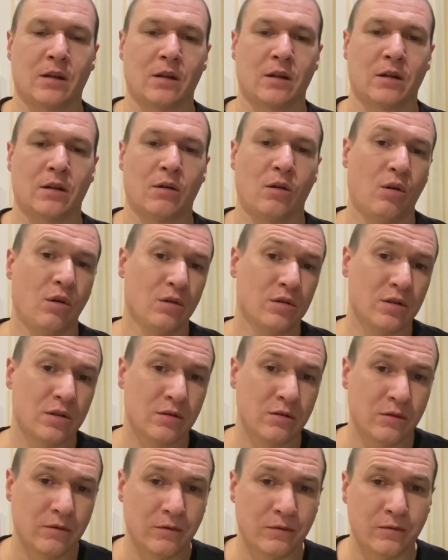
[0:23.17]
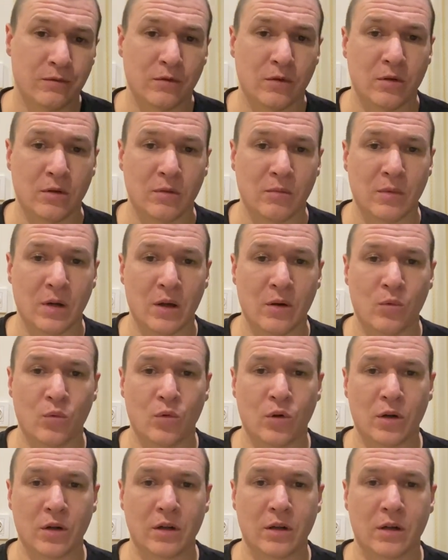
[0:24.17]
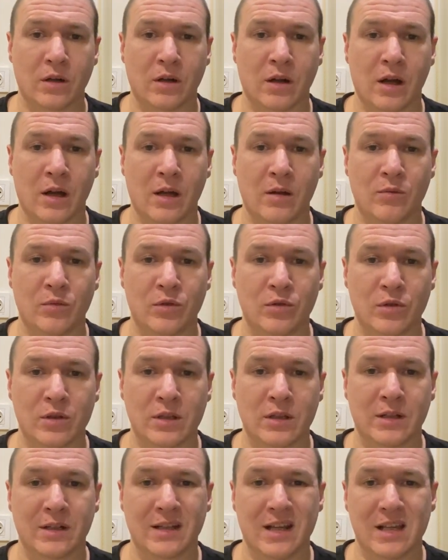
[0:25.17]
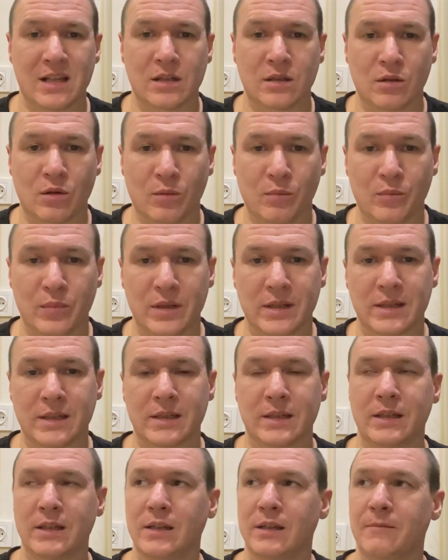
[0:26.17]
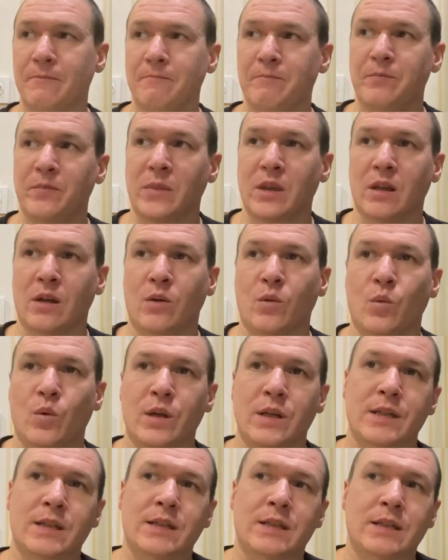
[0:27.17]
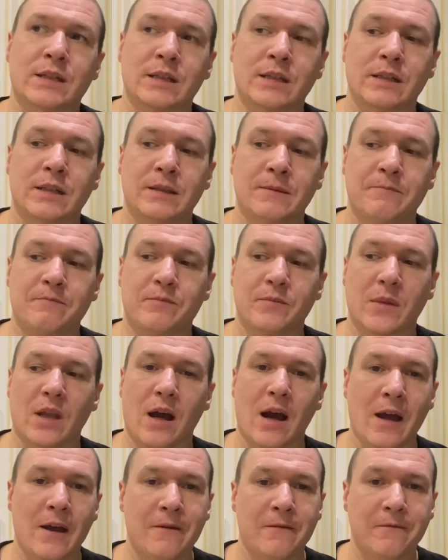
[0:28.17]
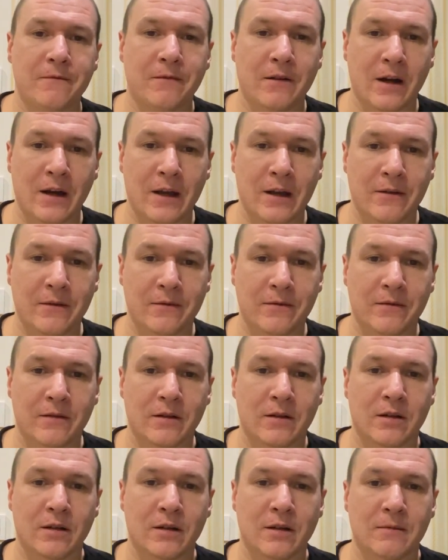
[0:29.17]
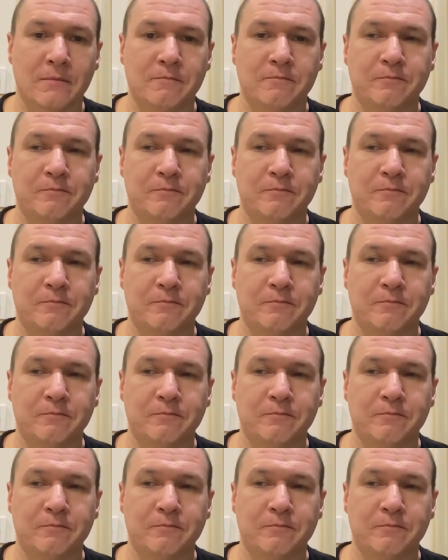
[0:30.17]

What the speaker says: Also for my work I am using desktop PC with i5